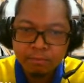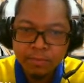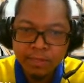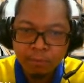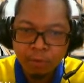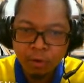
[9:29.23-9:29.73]

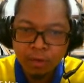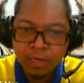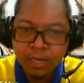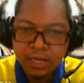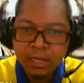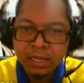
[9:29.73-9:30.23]

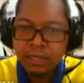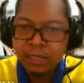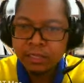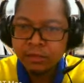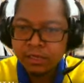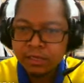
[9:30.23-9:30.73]
smaller,
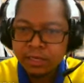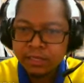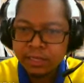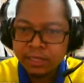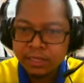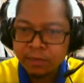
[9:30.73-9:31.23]
so the
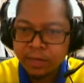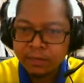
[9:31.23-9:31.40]
distance is what?